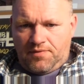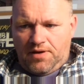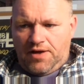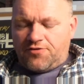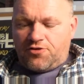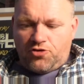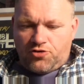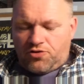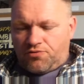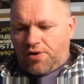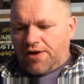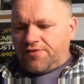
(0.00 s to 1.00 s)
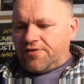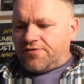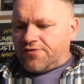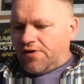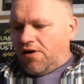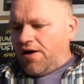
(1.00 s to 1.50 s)
It's good that racing
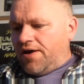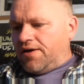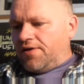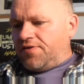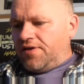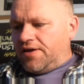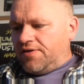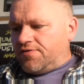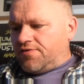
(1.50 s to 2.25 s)
started. I think